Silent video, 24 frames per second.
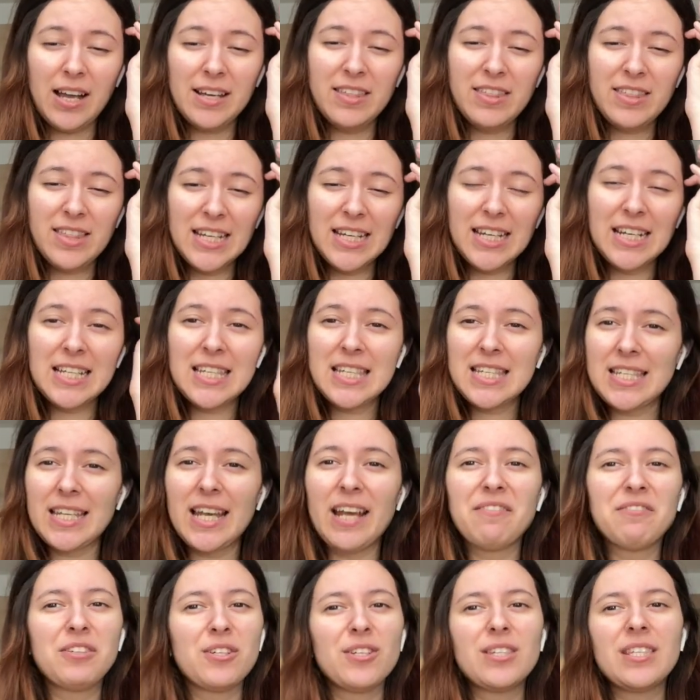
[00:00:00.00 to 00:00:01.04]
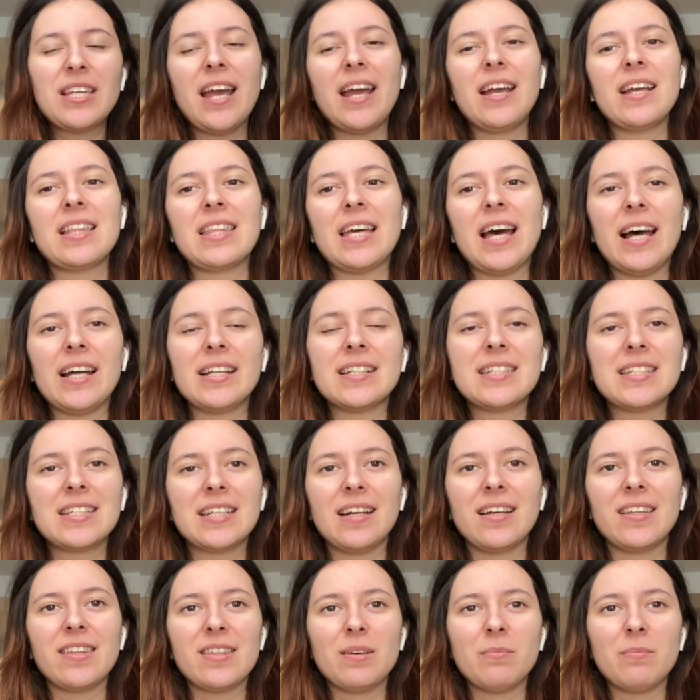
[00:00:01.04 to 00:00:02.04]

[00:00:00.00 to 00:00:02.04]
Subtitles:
I think it's safe to say that